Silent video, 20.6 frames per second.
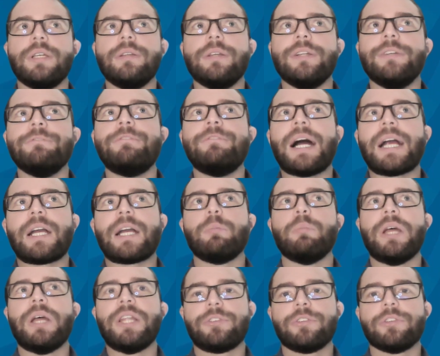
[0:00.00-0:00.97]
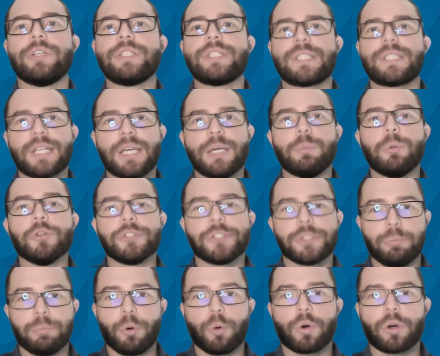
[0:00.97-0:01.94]
environmentally stable
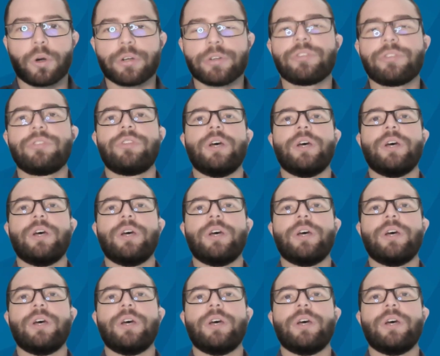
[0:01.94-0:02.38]
spores